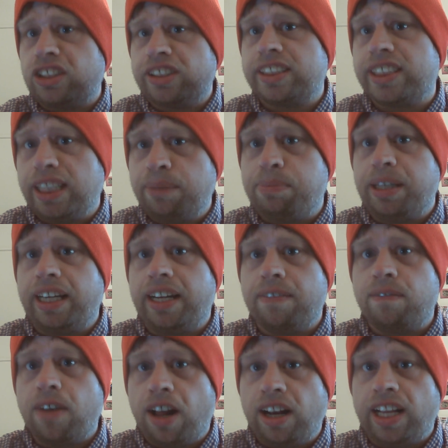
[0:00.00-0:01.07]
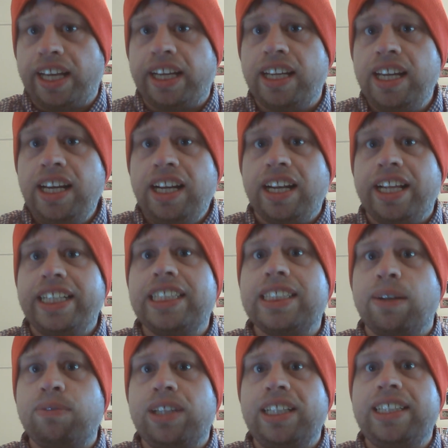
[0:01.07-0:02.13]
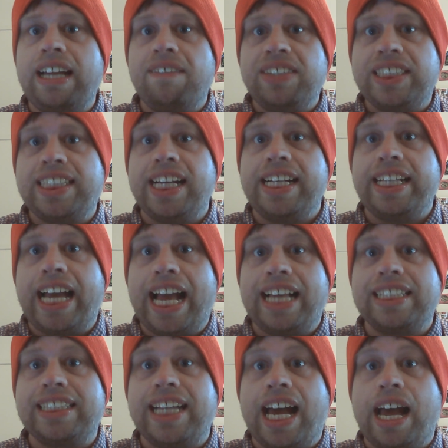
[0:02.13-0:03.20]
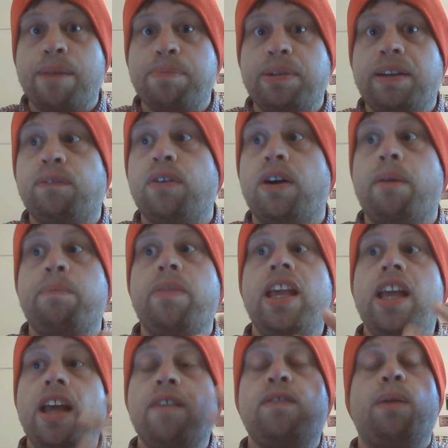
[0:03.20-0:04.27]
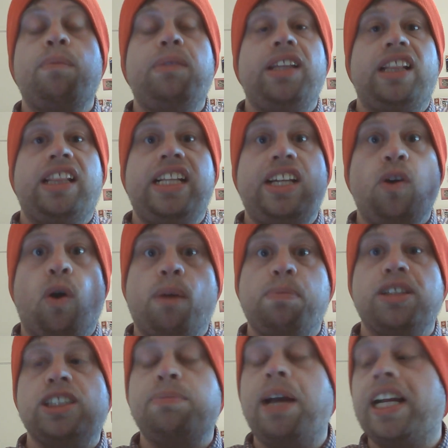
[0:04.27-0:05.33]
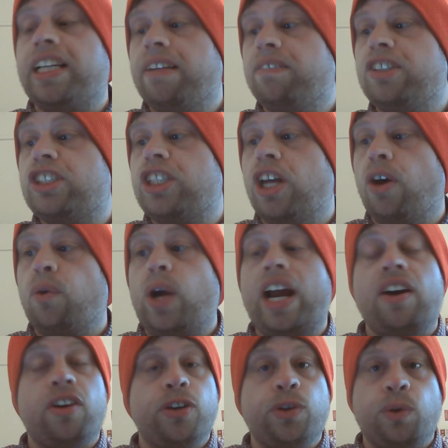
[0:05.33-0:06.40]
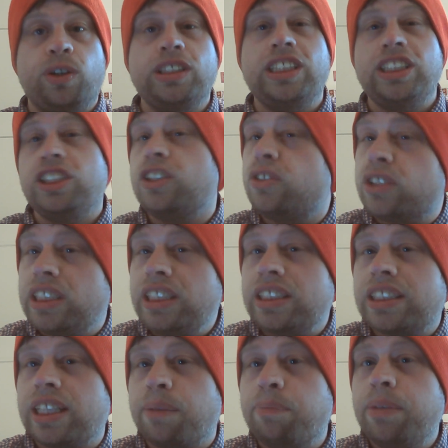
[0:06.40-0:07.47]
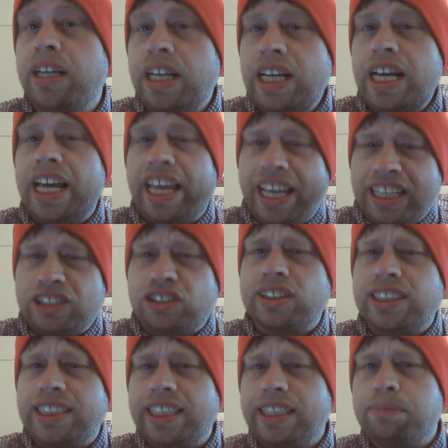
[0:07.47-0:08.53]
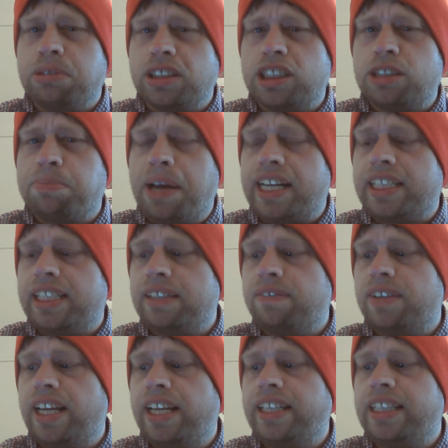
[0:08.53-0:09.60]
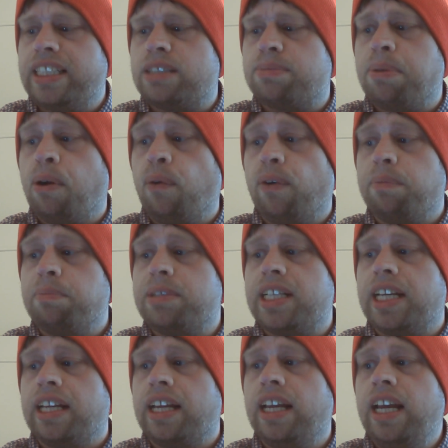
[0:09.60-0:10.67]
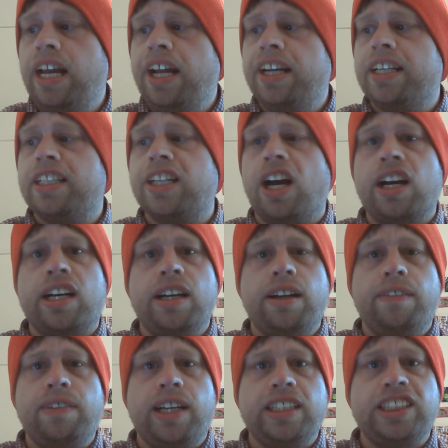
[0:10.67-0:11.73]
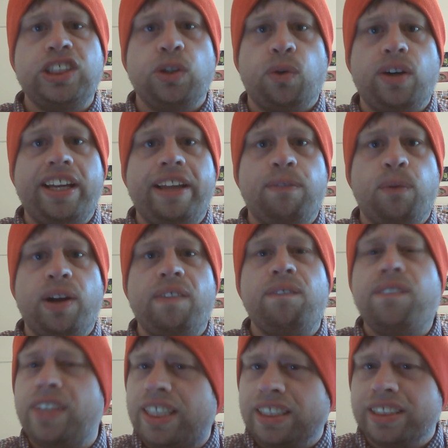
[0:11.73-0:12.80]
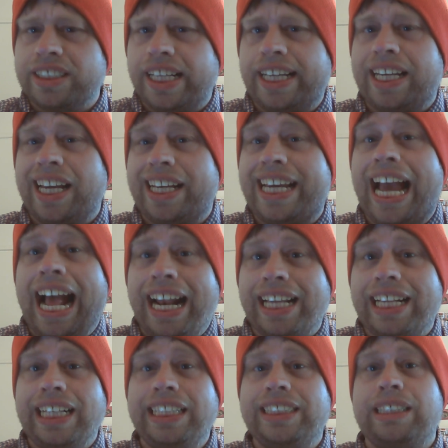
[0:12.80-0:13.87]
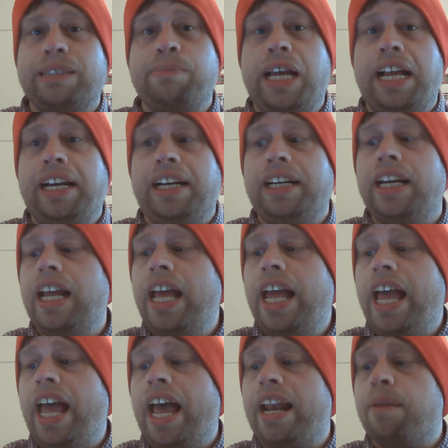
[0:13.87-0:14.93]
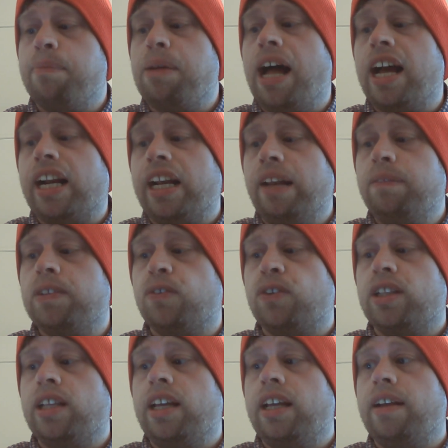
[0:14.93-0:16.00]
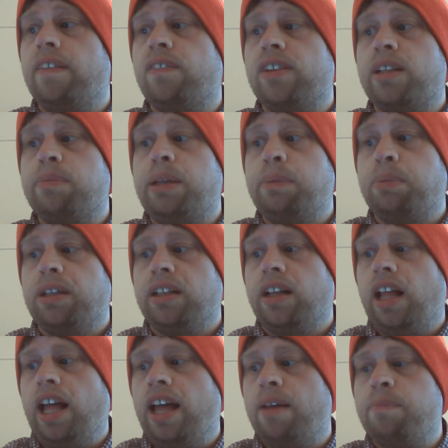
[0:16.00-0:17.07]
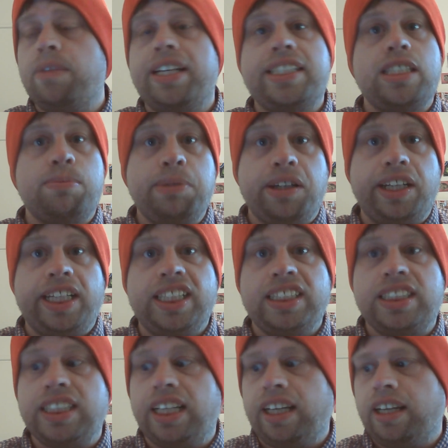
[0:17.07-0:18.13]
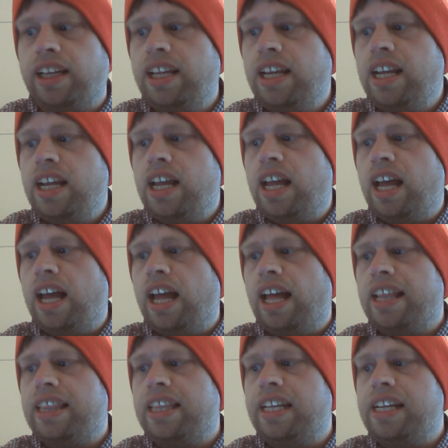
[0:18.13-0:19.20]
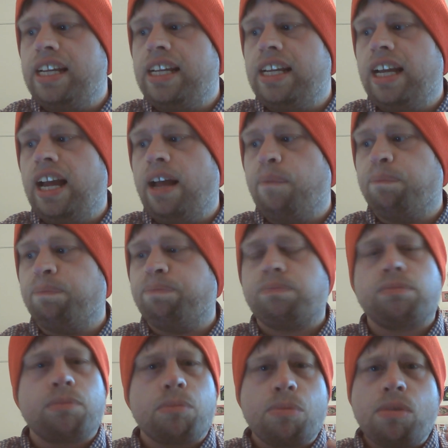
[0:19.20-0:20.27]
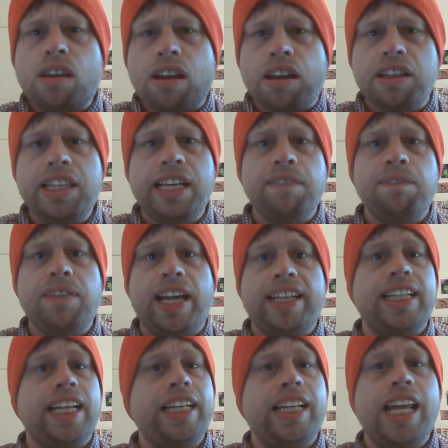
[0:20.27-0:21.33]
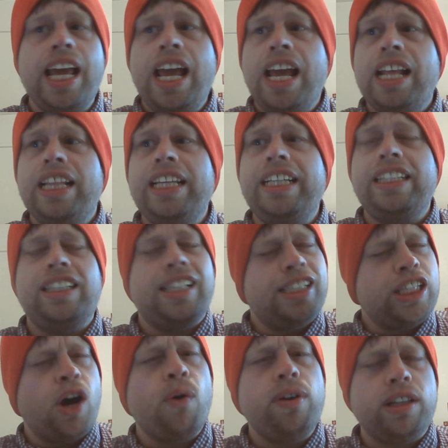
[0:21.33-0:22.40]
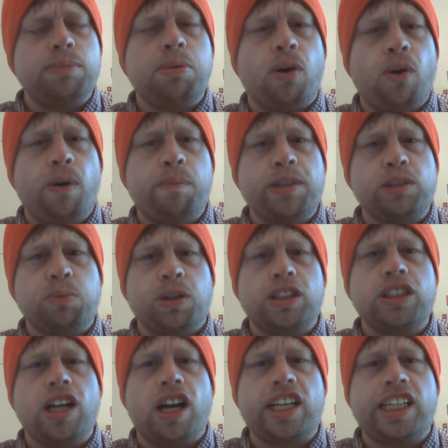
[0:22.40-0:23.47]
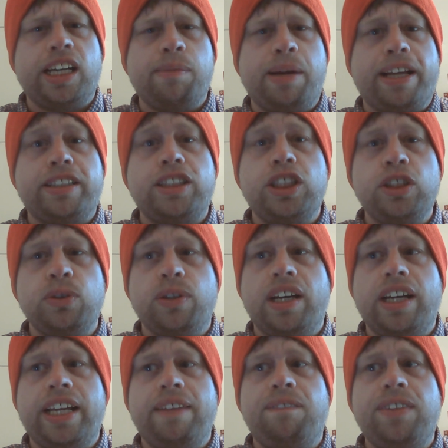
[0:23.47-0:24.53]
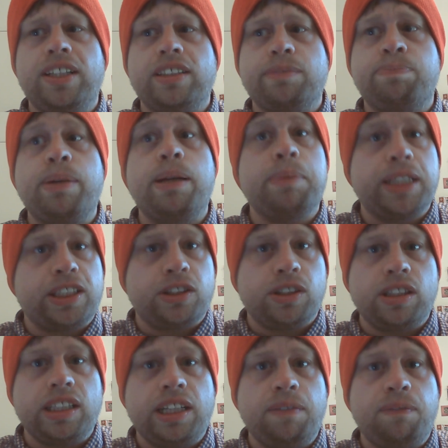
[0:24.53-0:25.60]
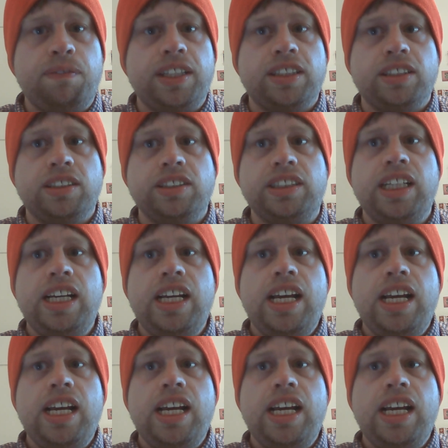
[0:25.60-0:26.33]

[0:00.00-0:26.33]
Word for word: are slipping and falling. Like something devastating has to happen from from your perspective. So Harold Norse is using some interesting perspective in this poem to to talk of a story of what feels like cataclysm and an apocalypse for the for the people um, experiencing uh, the. Um, the event and the the tone of the poem is worth talking about too it feels biblical it feels